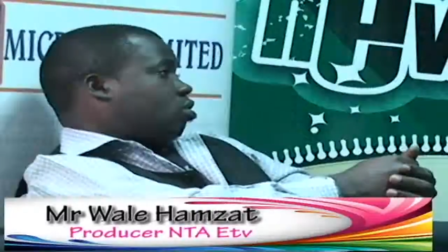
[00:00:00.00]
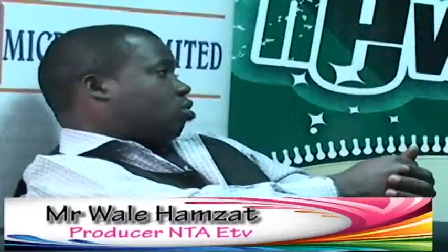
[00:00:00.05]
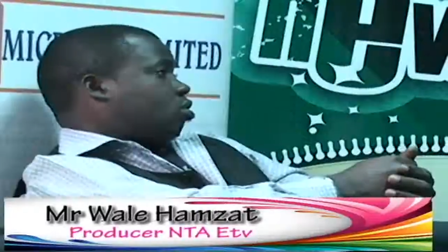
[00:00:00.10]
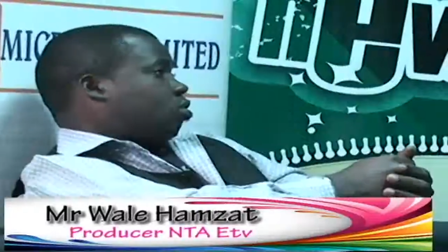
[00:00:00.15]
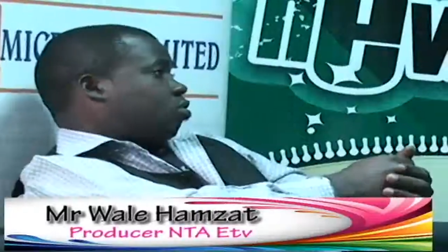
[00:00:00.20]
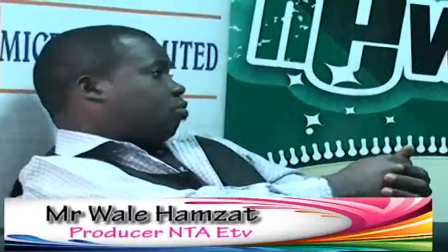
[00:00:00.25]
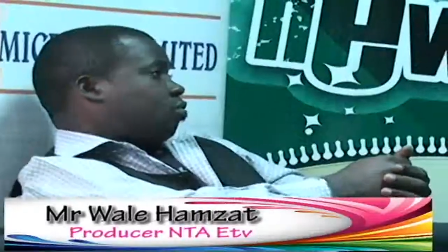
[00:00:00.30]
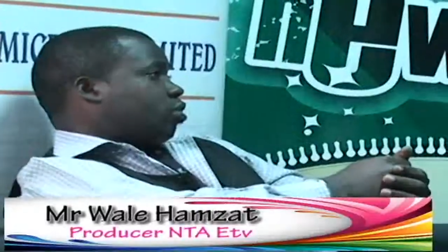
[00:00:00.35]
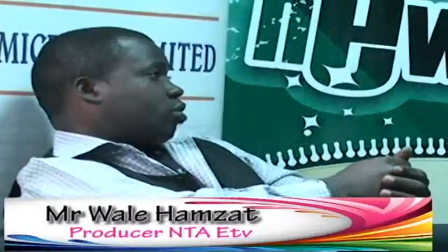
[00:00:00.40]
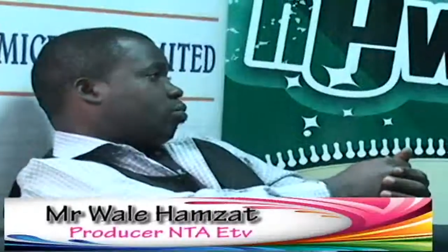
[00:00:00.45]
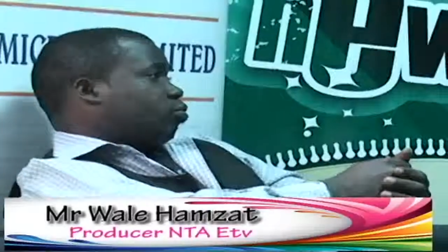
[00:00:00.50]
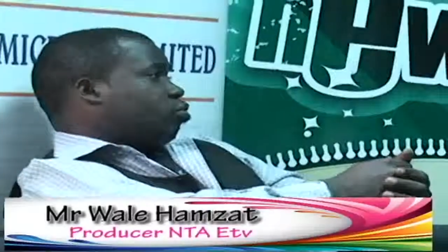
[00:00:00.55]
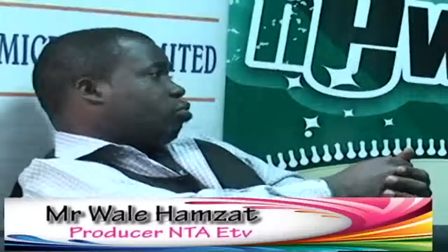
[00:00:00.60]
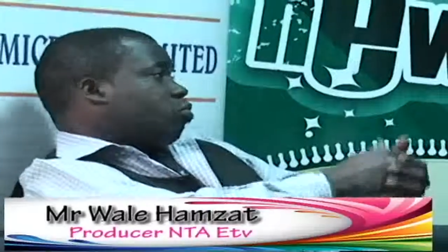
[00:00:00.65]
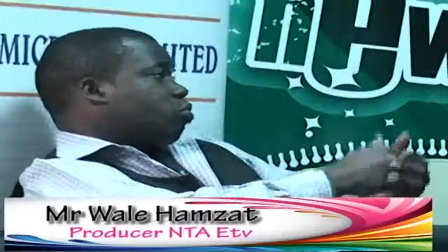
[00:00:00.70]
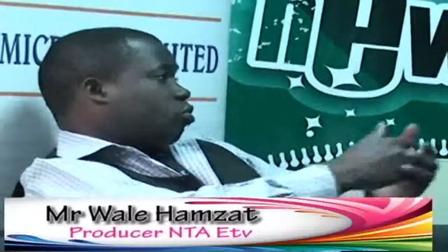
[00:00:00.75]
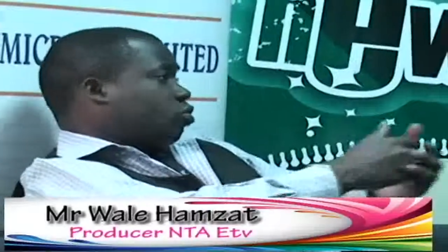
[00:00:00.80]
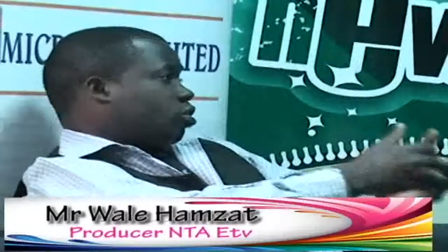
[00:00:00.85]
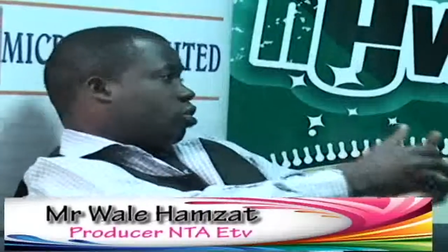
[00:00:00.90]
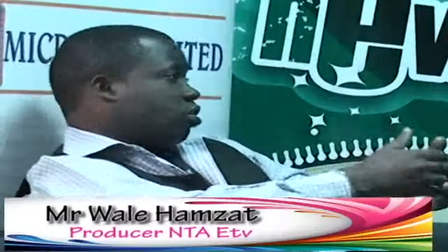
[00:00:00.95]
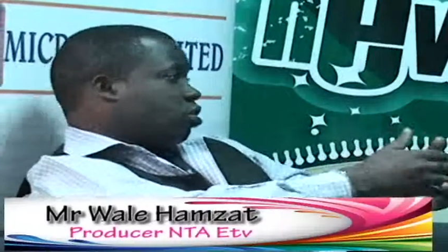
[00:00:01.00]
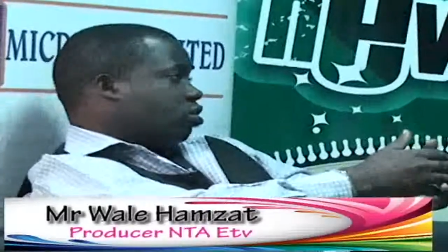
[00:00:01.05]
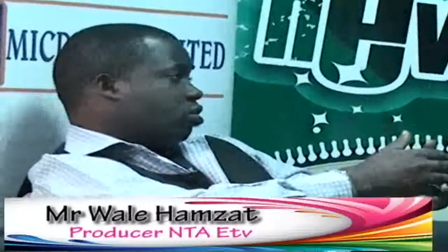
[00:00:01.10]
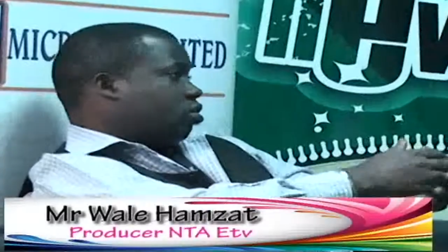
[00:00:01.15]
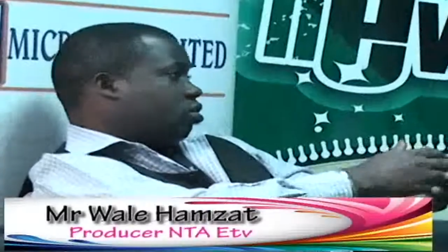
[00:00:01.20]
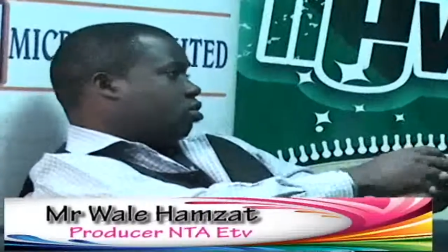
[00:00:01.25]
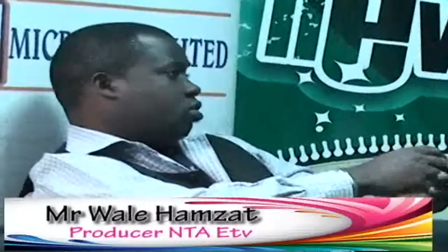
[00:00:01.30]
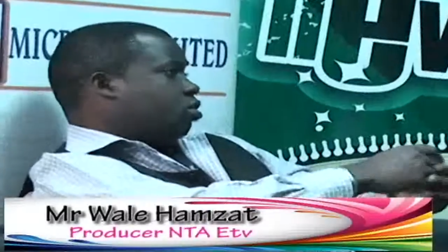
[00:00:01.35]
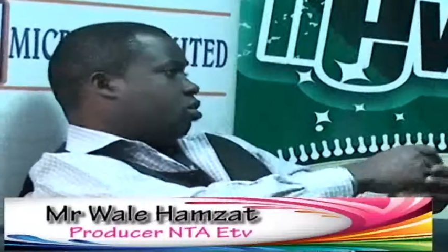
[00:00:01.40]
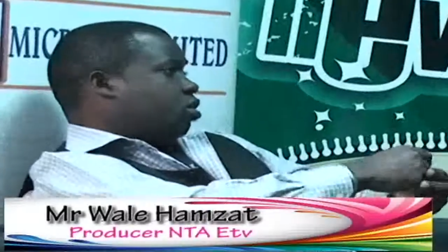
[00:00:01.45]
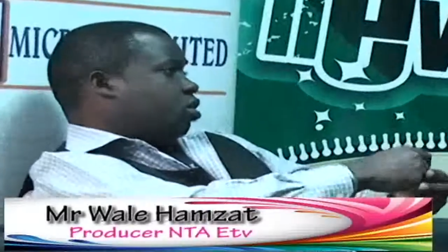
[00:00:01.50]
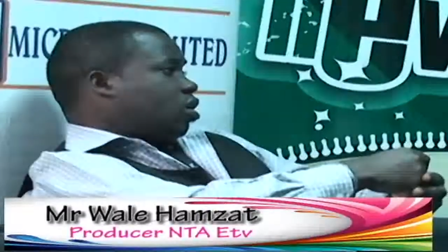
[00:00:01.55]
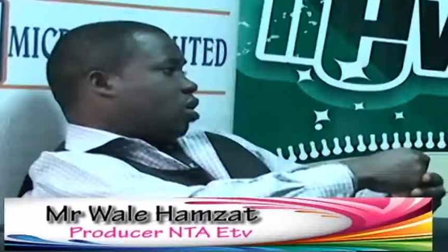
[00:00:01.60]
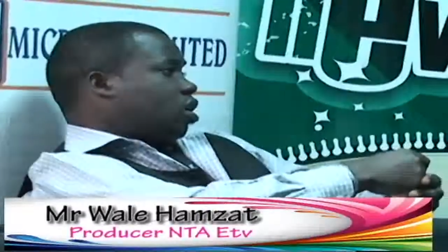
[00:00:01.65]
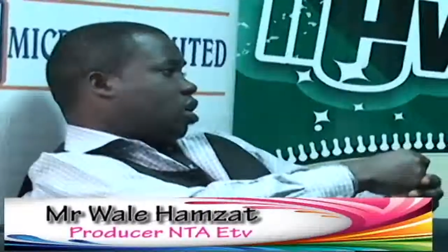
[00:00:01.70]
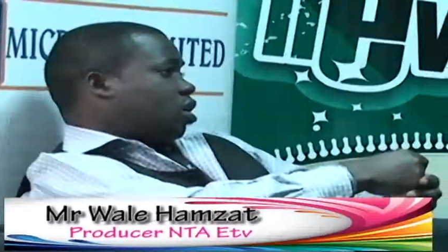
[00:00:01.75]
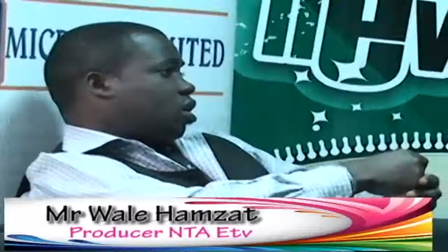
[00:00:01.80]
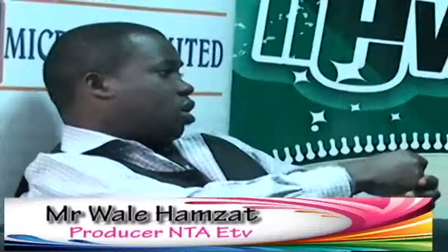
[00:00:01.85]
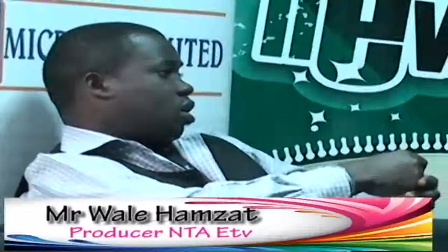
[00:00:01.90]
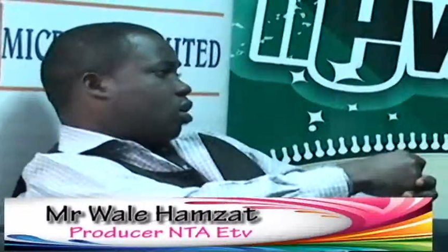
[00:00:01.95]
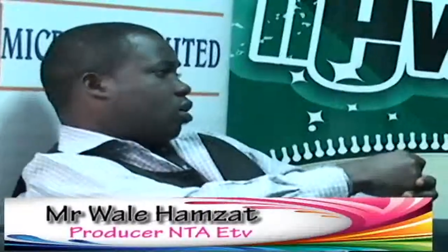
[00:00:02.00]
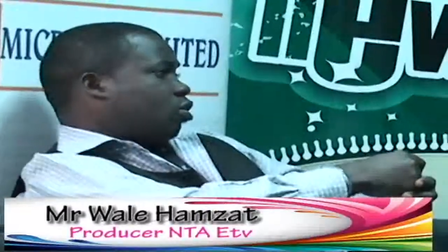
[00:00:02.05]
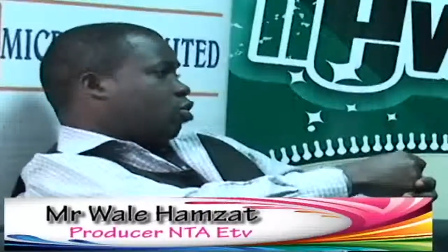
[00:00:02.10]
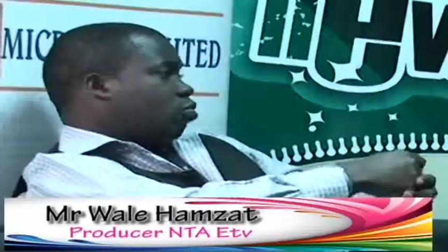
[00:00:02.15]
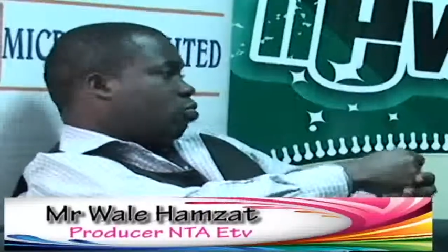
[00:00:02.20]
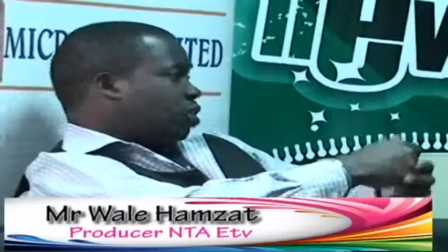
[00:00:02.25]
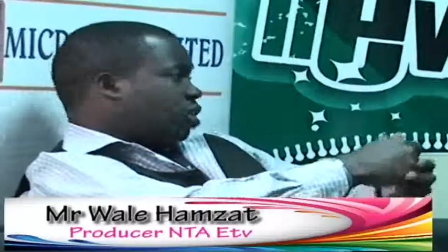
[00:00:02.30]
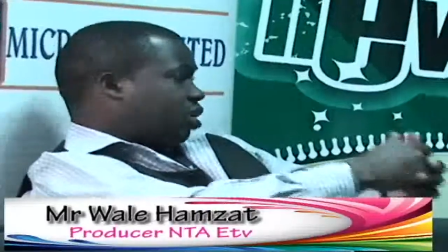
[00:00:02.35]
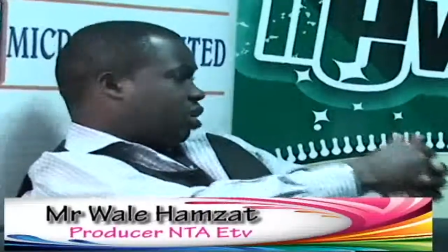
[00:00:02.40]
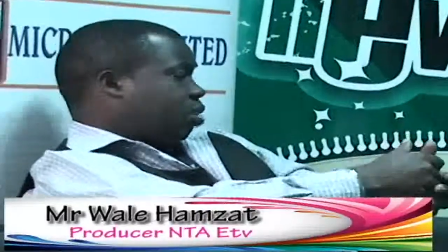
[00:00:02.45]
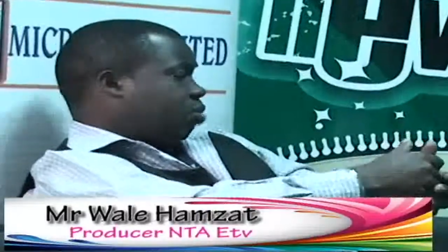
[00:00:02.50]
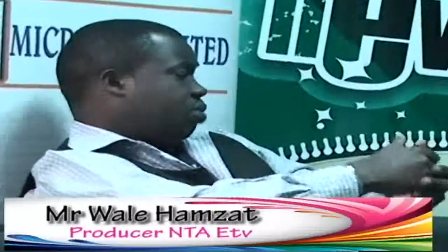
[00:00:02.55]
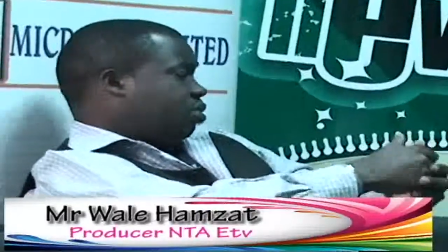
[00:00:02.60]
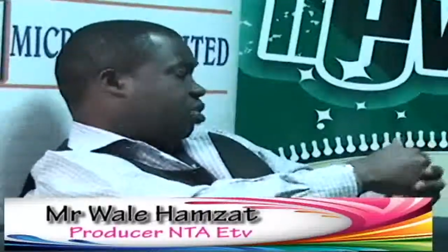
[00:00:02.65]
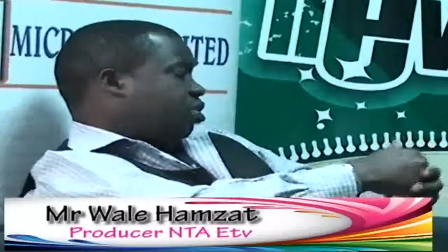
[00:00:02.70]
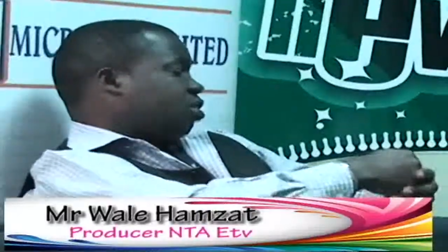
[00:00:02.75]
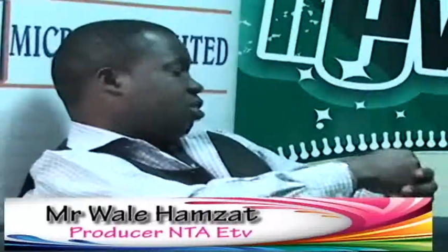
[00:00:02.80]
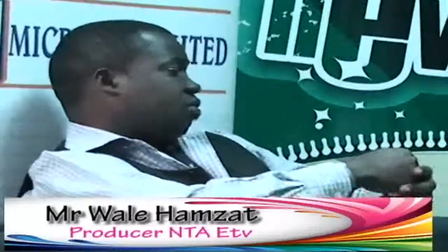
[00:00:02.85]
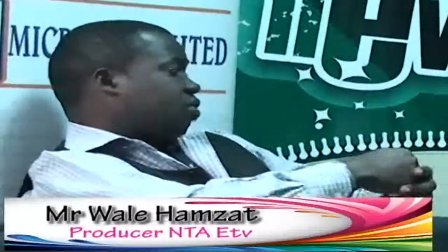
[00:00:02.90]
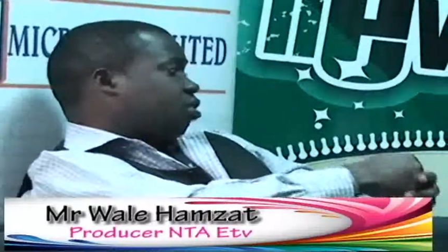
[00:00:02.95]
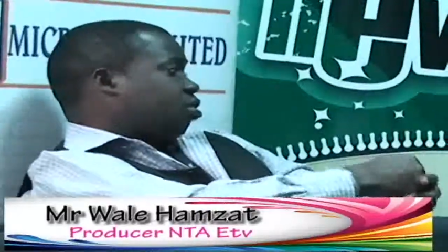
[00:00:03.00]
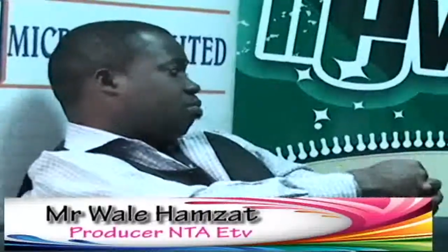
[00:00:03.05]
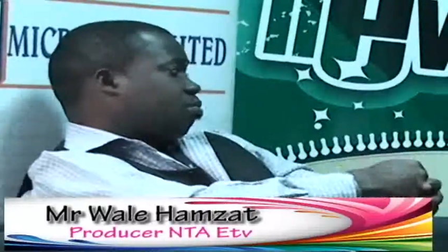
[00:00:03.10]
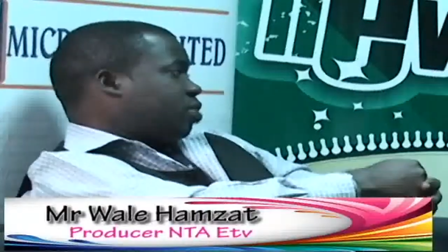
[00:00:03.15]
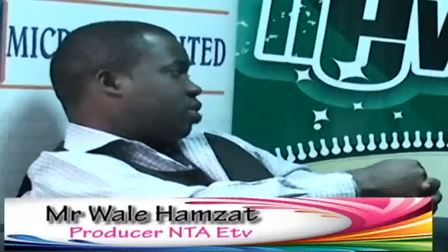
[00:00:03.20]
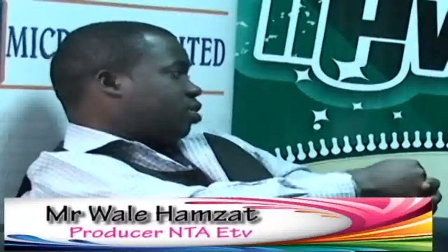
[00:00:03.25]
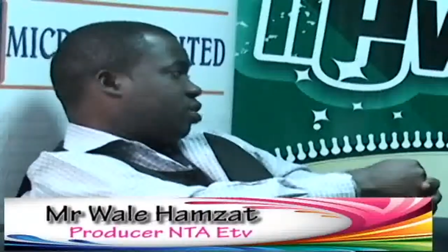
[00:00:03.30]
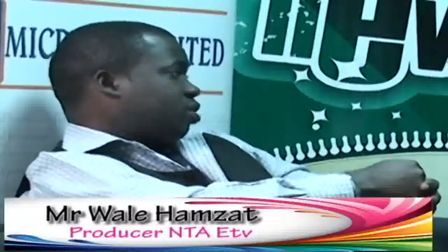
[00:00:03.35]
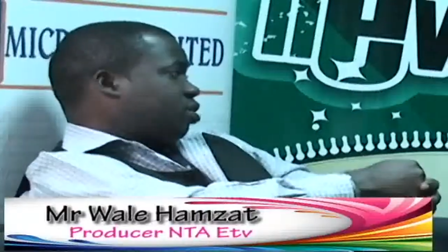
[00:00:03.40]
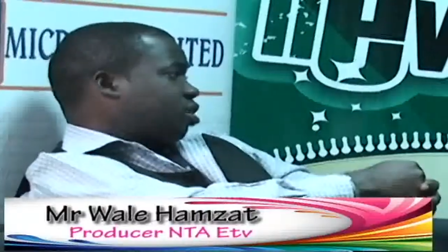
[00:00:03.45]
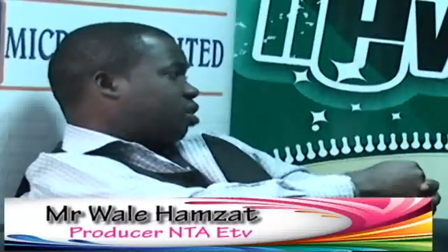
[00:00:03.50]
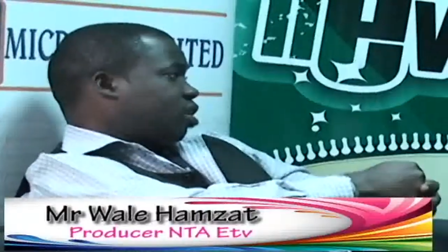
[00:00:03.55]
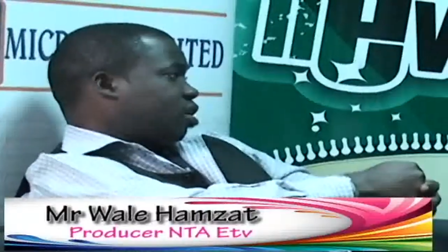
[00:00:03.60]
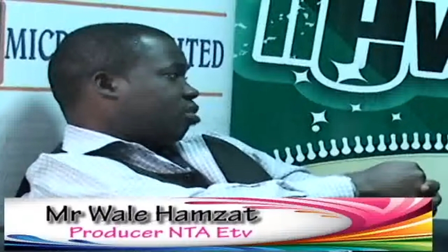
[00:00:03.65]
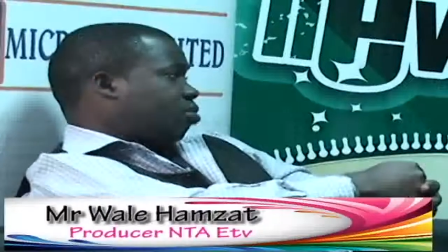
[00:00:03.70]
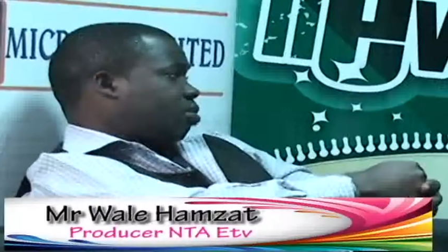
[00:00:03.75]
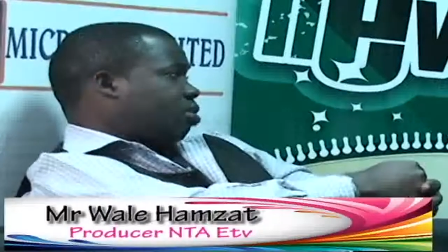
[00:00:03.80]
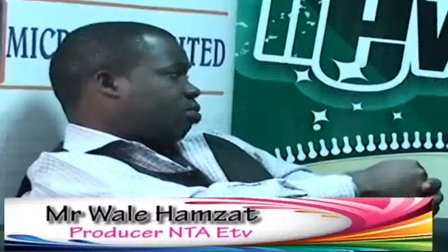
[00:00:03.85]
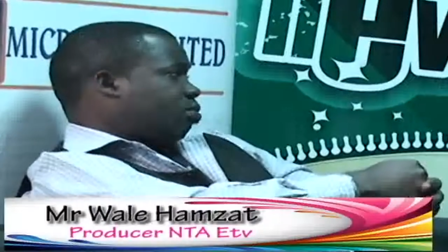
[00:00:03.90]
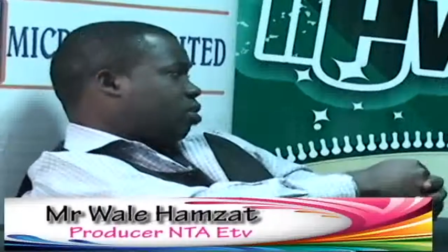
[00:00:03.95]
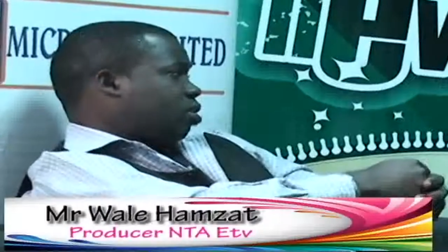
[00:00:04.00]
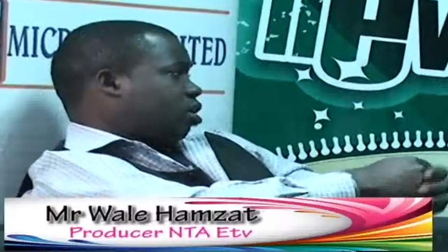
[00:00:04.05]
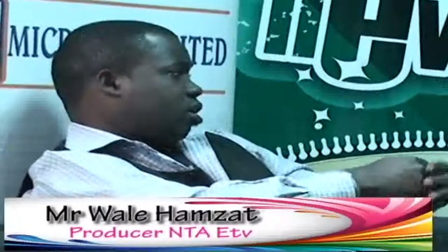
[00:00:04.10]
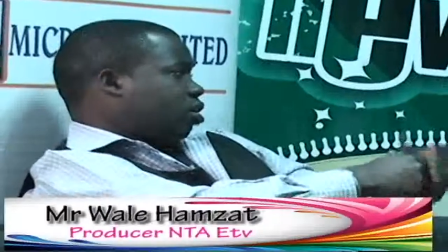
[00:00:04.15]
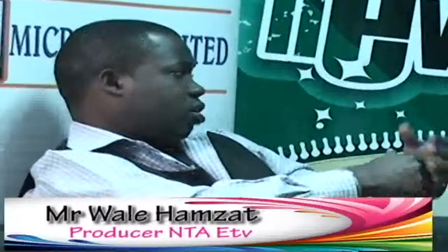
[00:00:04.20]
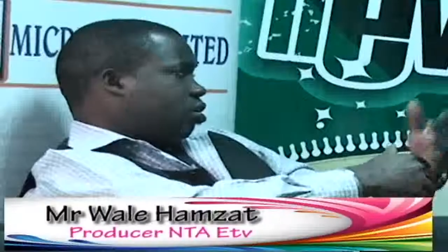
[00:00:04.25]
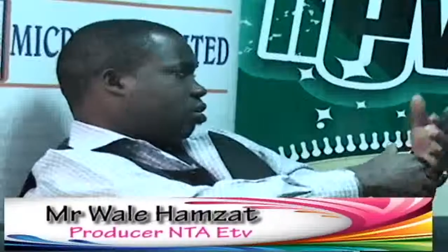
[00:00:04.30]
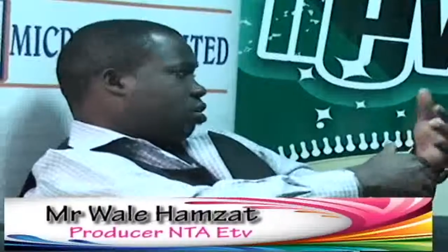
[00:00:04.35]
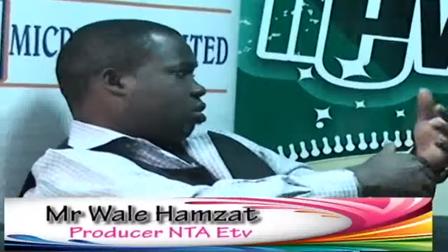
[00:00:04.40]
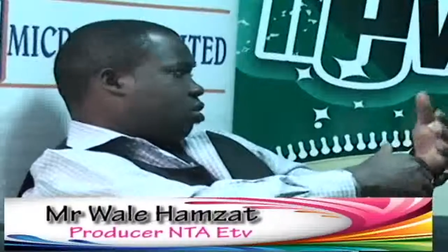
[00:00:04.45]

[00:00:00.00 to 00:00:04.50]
of uh, promoting uh, human capital development. I remember